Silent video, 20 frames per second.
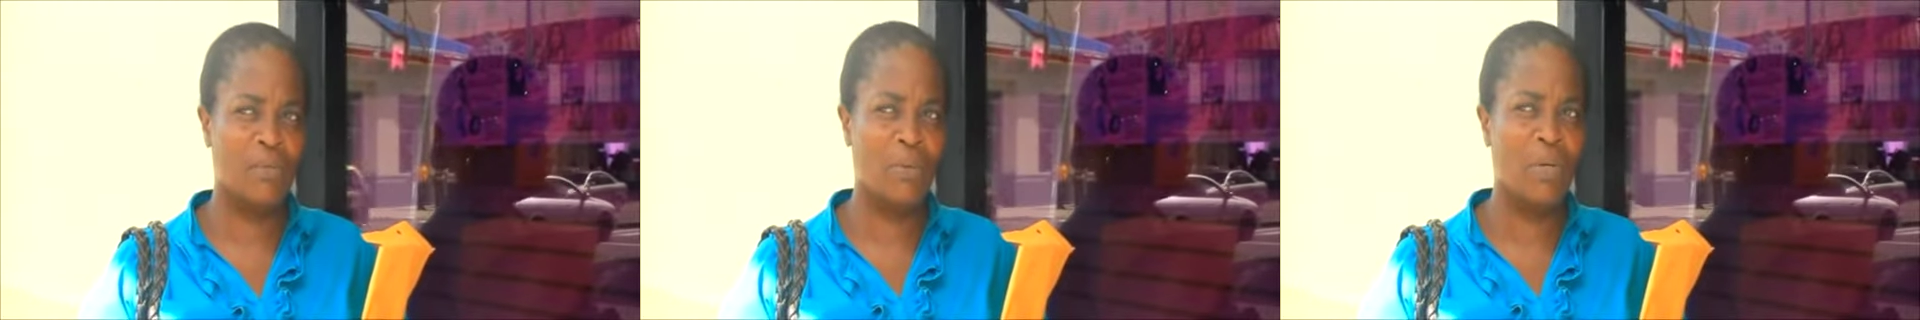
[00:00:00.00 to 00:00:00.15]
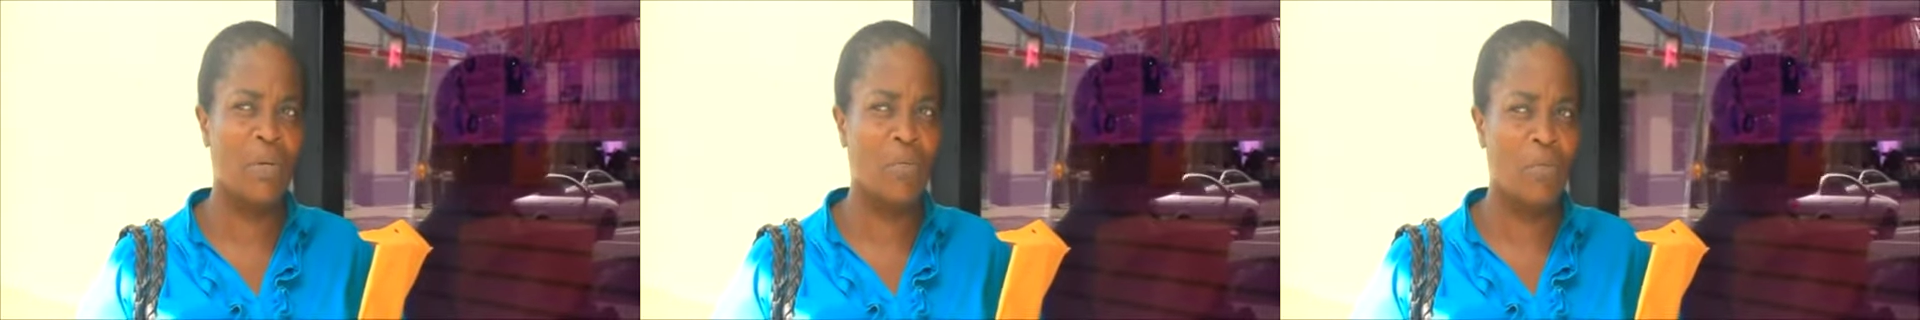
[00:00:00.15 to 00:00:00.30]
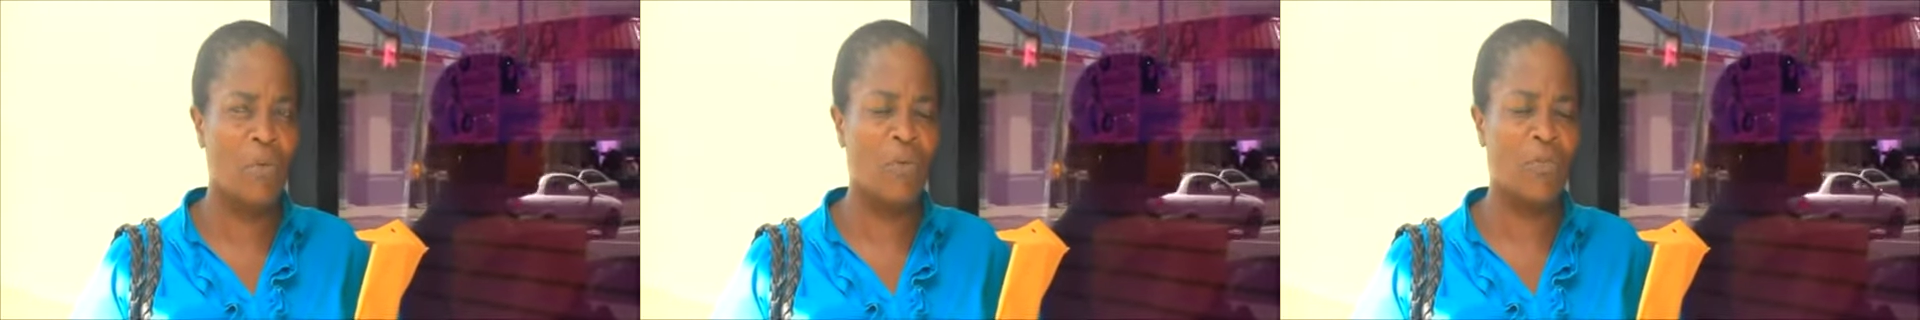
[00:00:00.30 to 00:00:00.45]

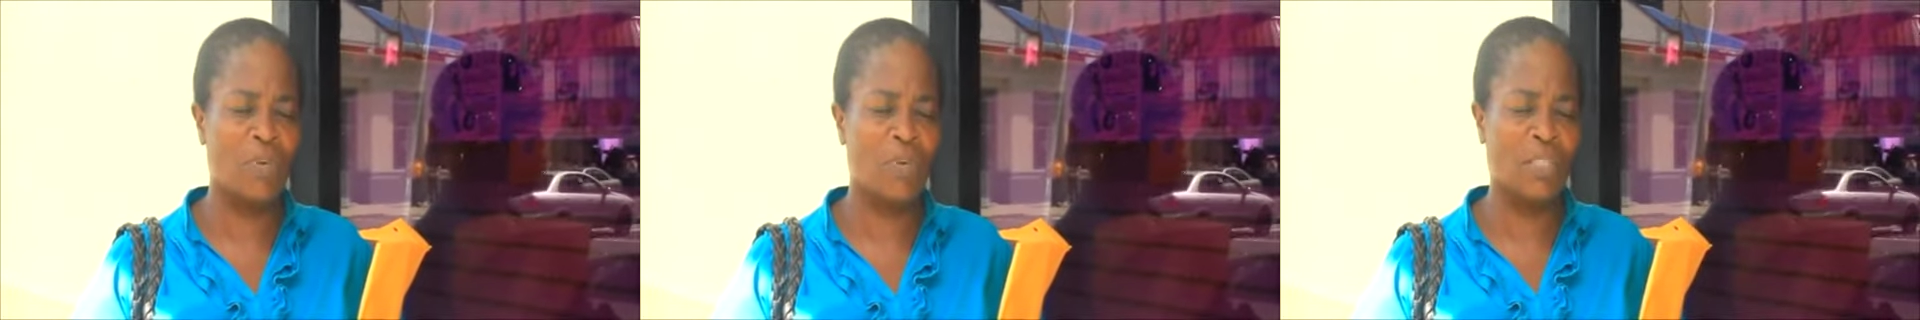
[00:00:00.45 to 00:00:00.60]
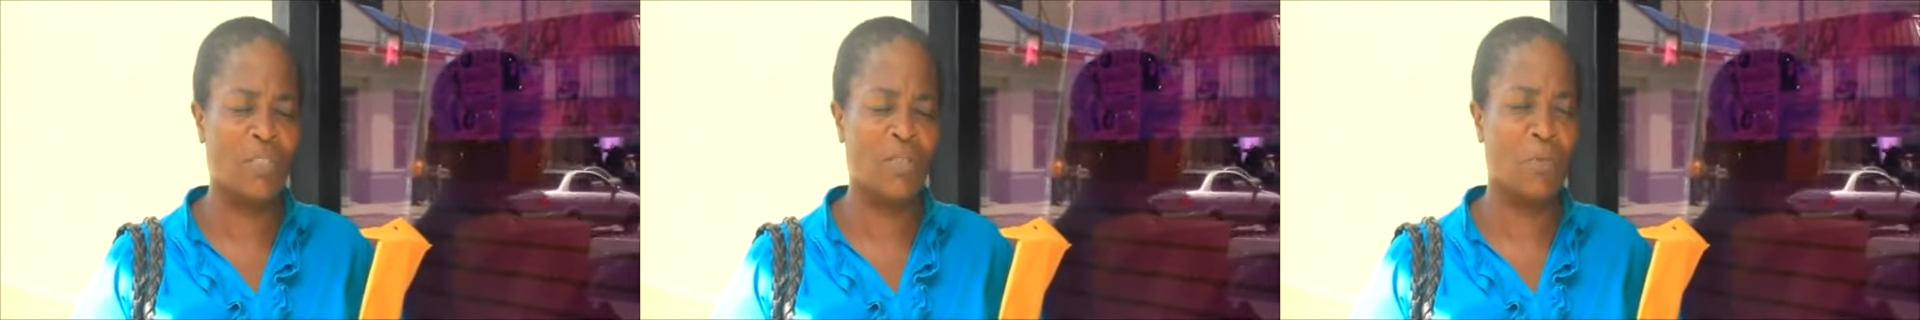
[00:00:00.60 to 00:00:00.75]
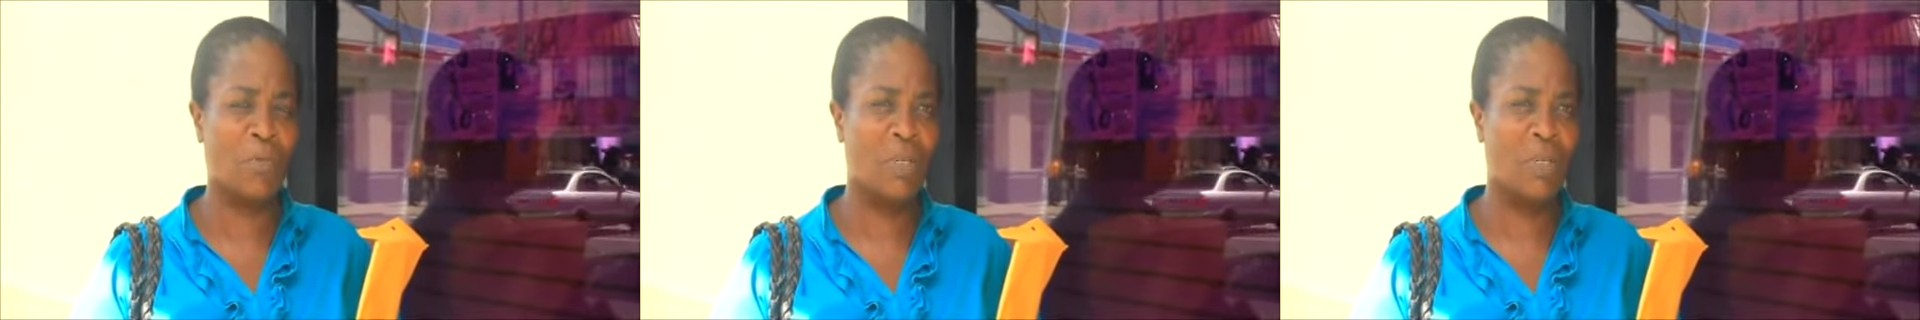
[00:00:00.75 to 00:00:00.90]
remove
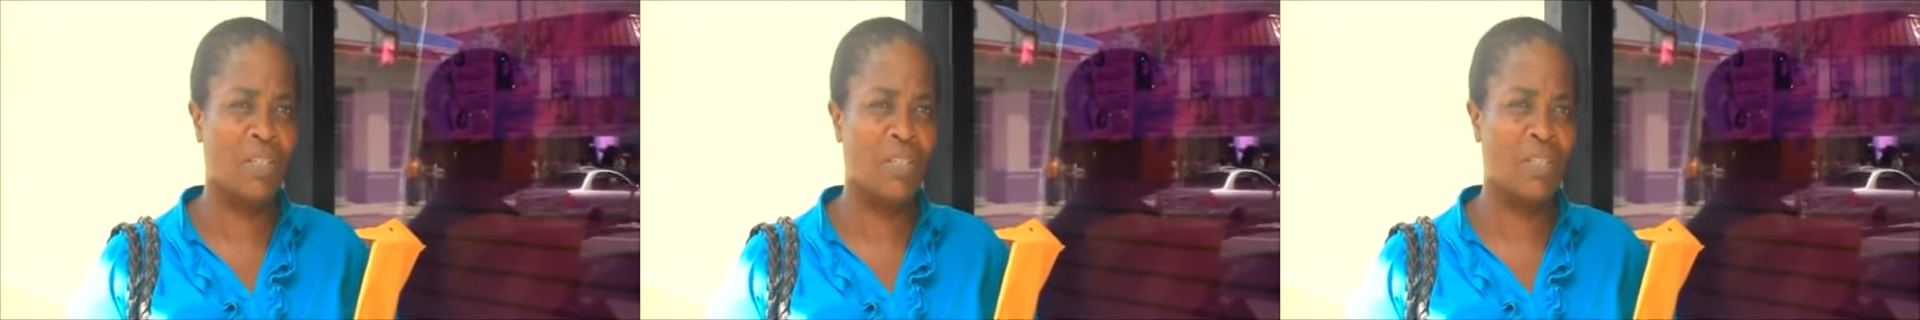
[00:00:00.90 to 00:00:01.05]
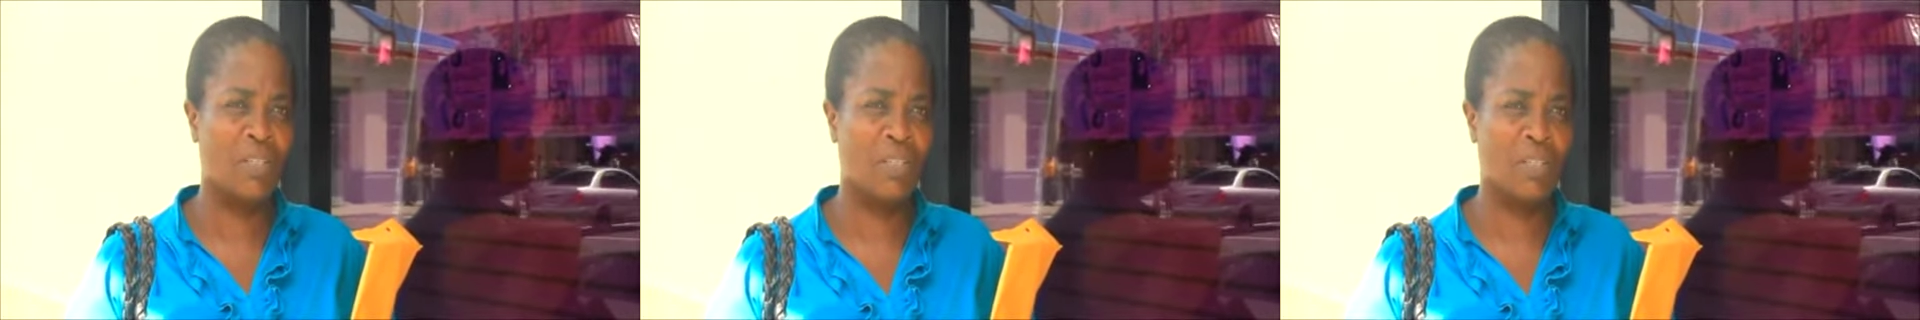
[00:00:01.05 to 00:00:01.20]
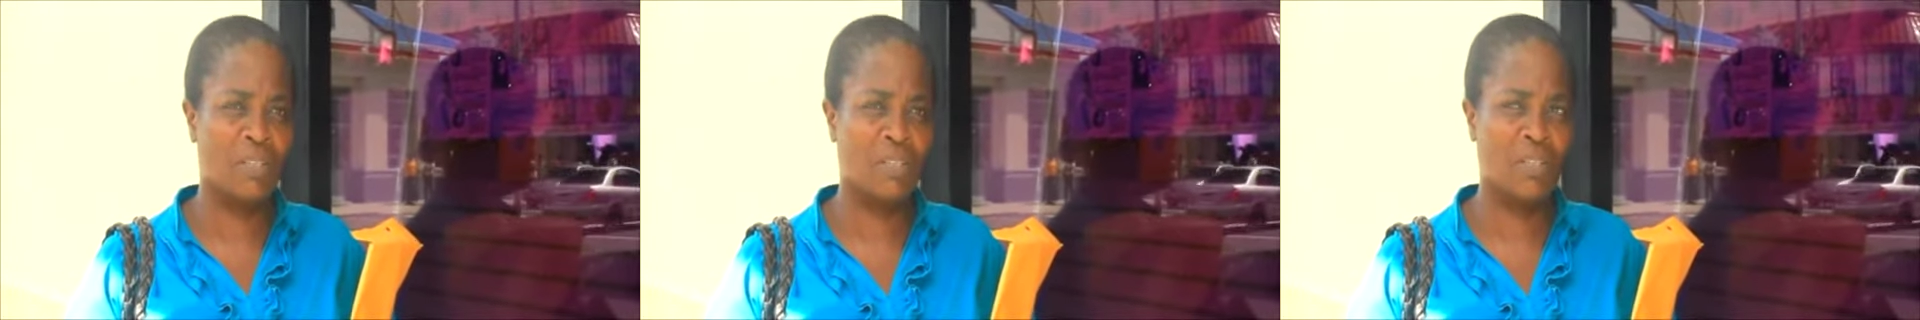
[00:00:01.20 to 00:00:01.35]
that on
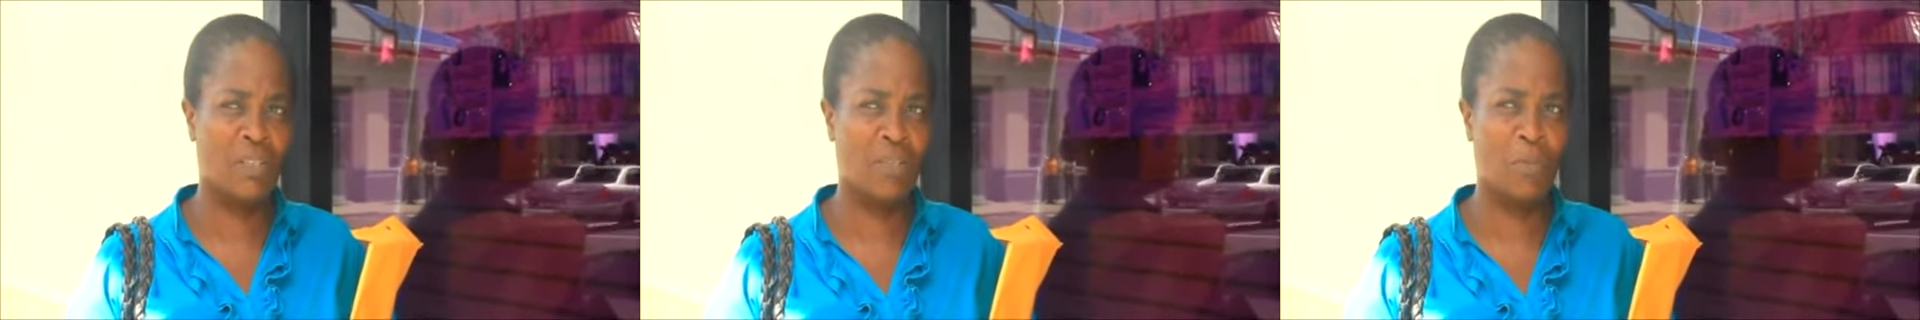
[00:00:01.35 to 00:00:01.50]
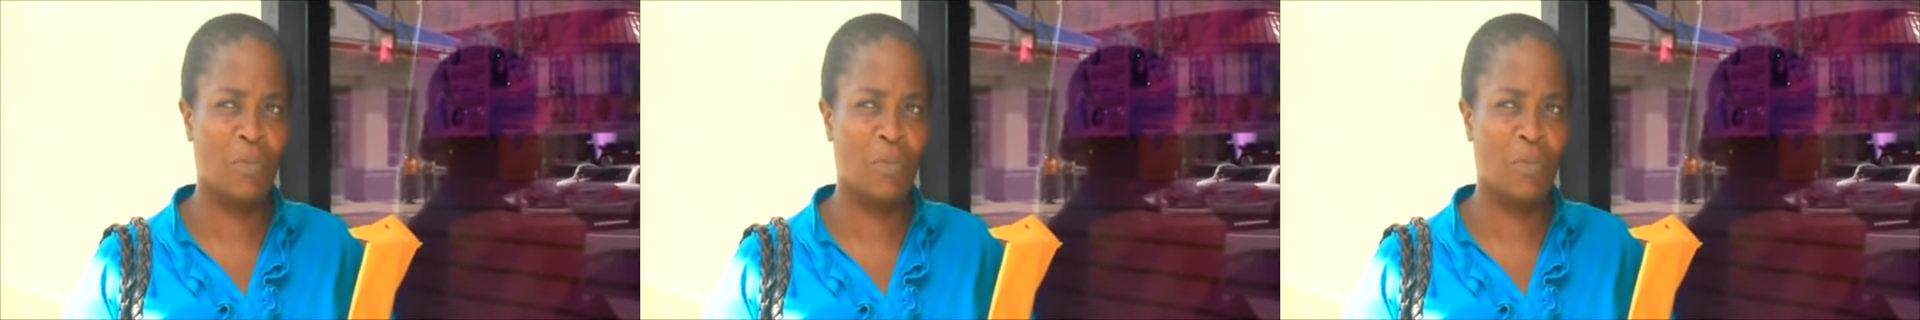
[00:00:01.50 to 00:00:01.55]
medication,